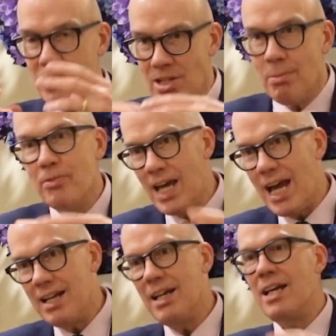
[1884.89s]
some of
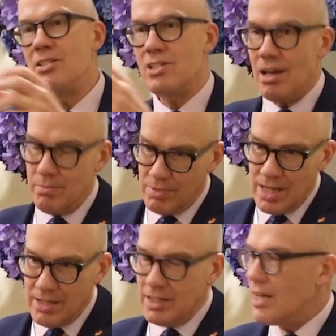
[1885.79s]
that ends up
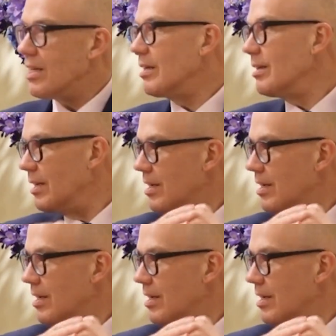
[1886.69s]
then getting